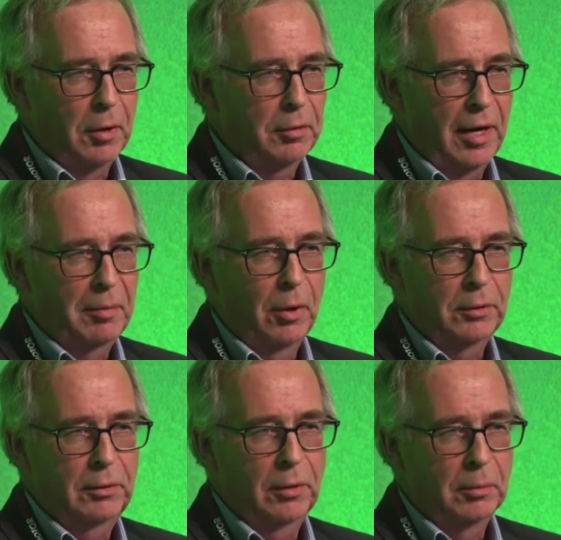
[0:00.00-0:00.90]
a great
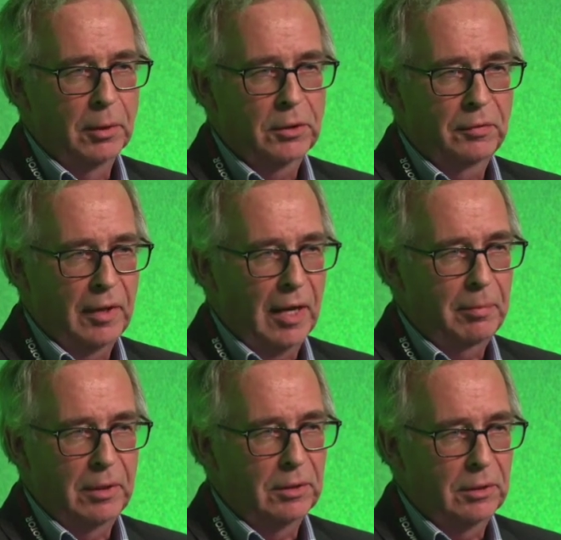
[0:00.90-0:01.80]
model that works for
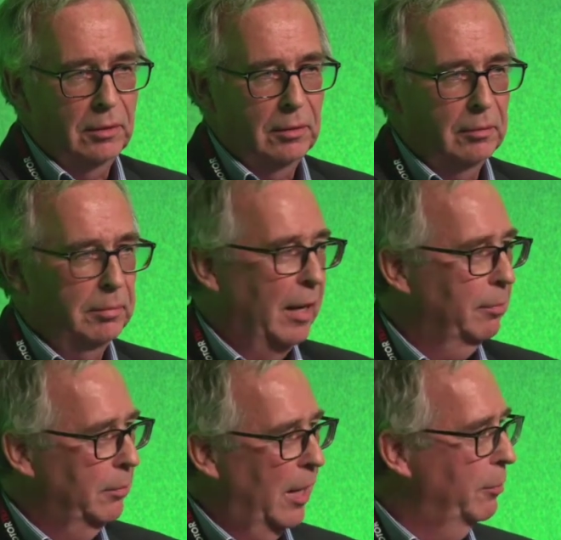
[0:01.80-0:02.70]
them. It's,
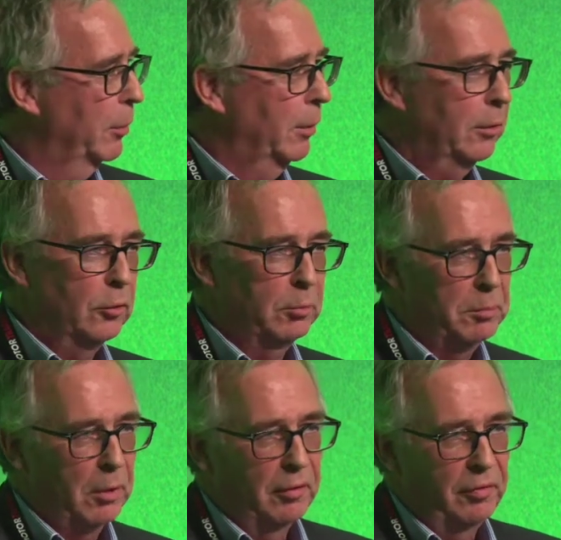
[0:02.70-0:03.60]
everyone in the
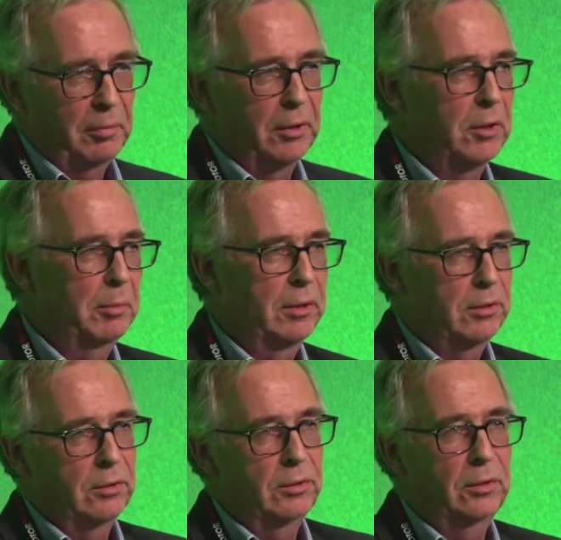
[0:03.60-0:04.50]
room is probably familiar with
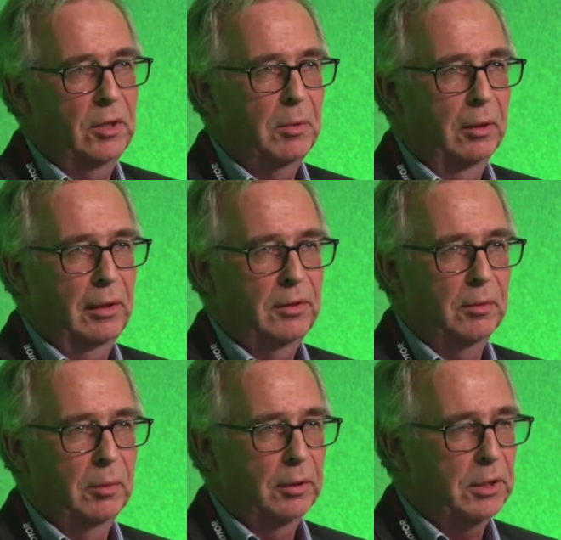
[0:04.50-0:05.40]
the Suzuki model
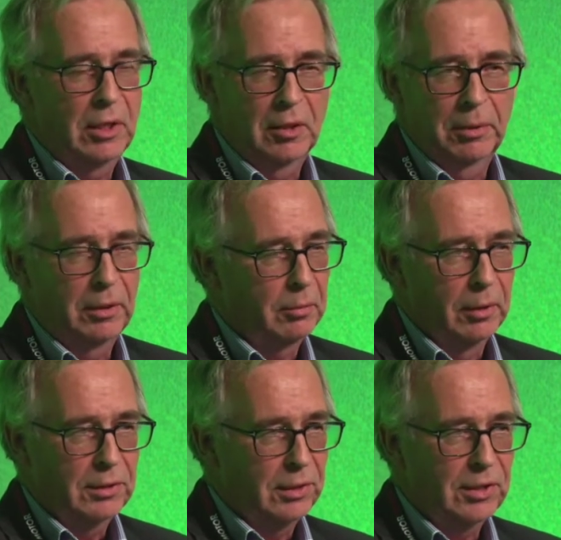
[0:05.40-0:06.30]
as it works here, but
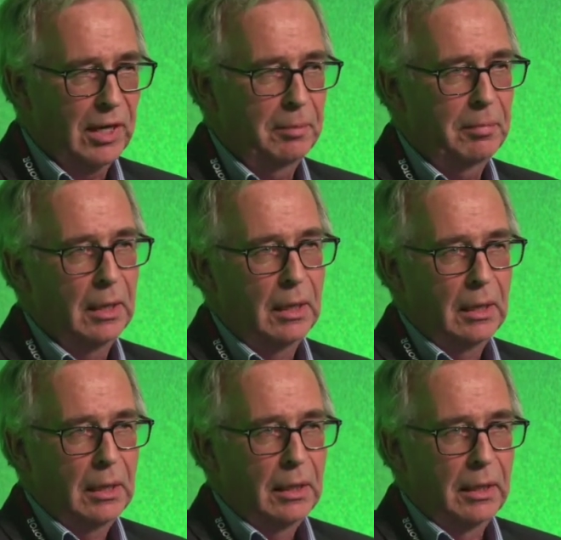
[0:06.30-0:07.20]
it works the same
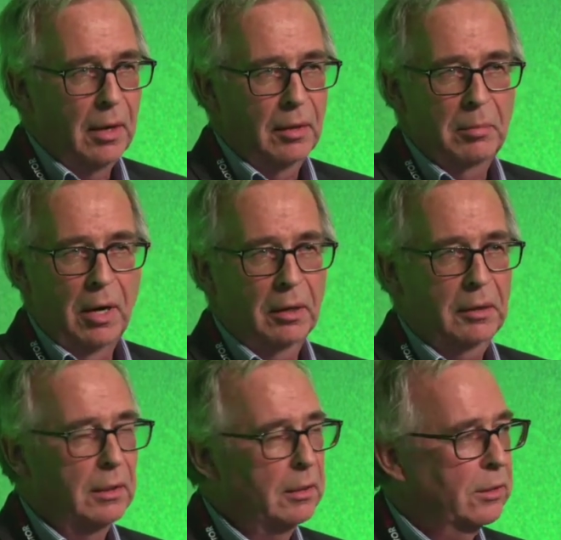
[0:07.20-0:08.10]
in other
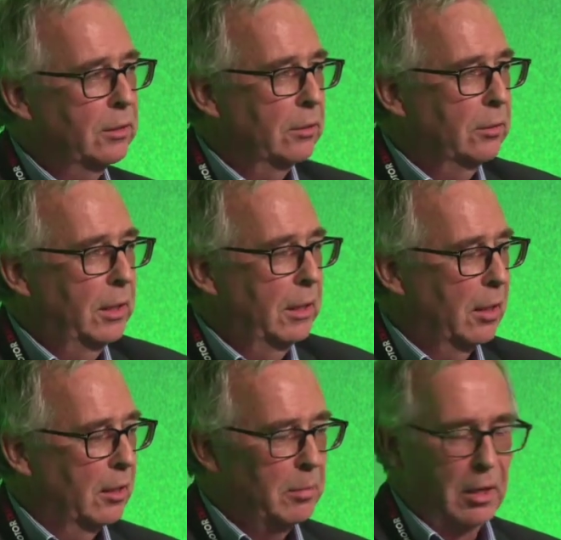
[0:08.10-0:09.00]
markets. Suzuki
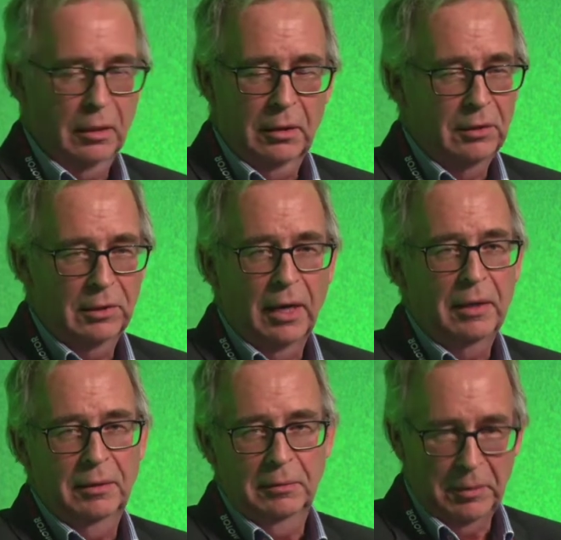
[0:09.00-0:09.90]
in other markets,
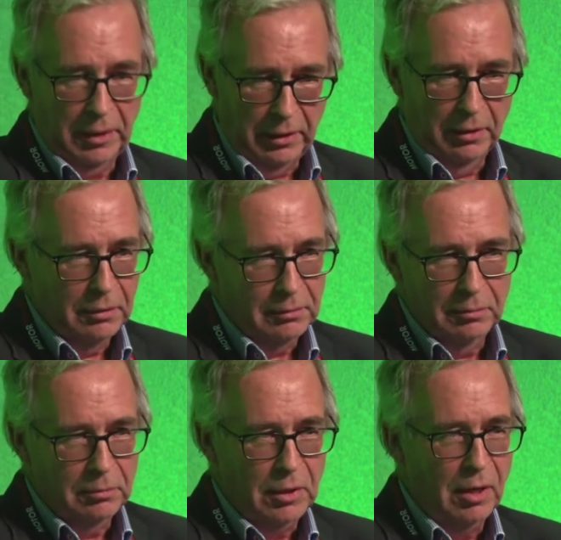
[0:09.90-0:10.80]
like here,
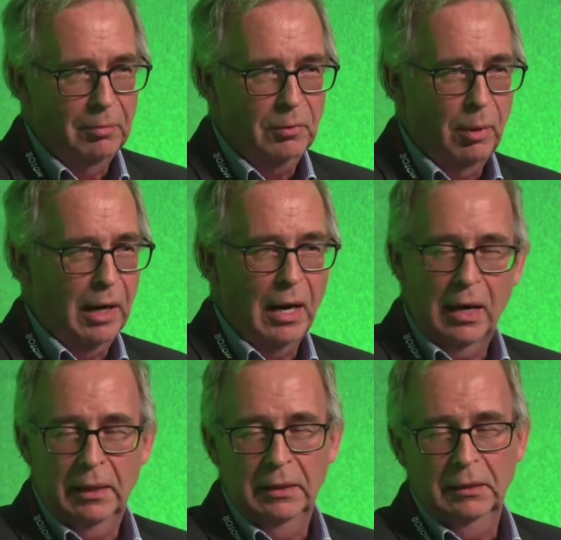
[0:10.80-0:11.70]
come quite
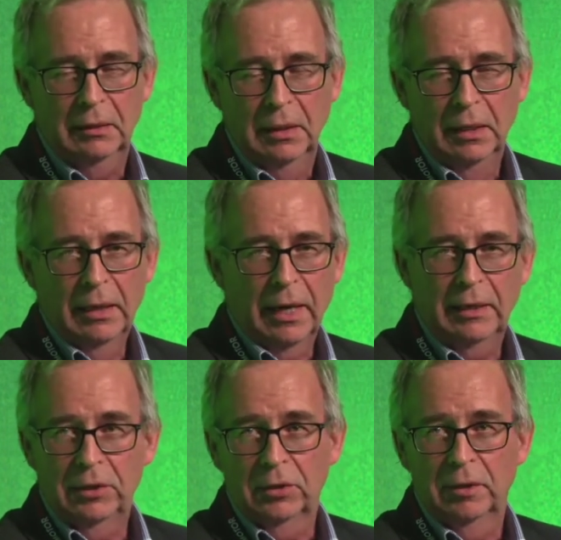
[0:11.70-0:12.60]
high in
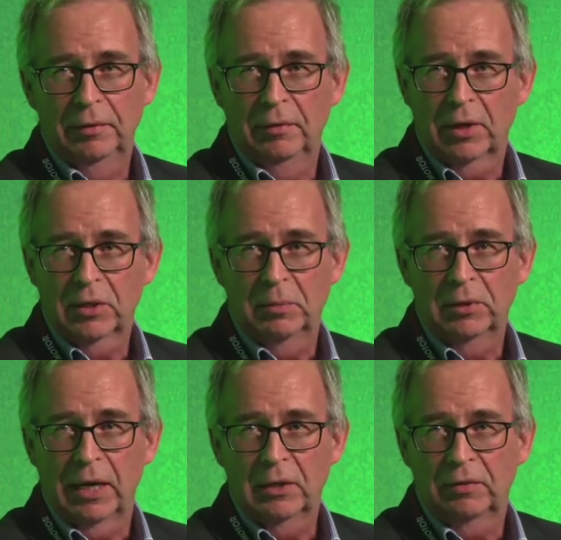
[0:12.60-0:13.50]
any survey of
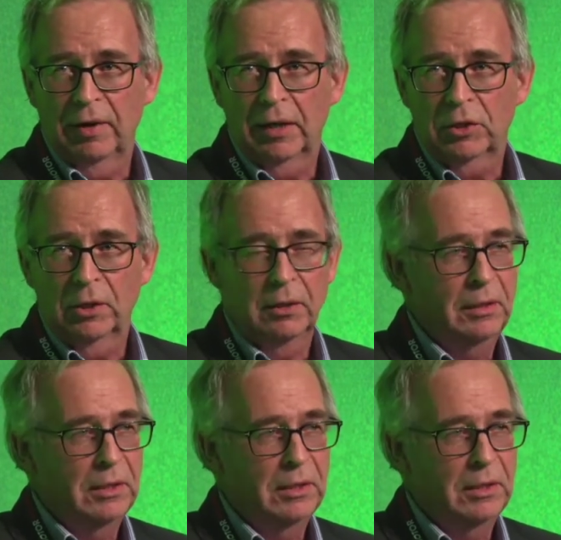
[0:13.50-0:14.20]
customer satisfaction